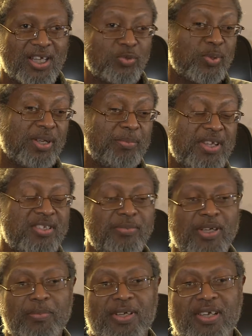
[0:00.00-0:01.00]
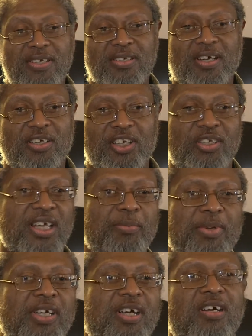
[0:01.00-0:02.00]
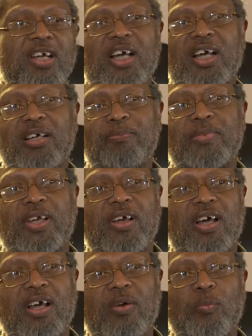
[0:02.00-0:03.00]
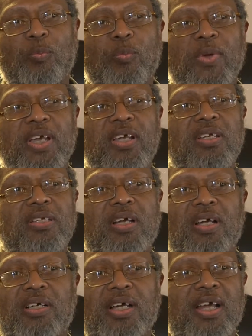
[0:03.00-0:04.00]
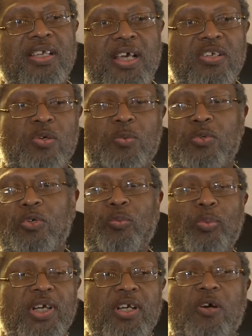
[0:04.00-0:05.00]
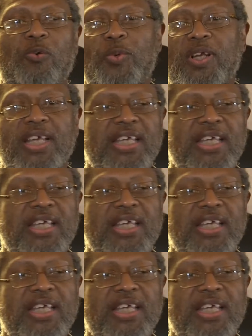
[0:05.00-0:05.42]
That's what it means to me, because you come in here, as a rule, we don't really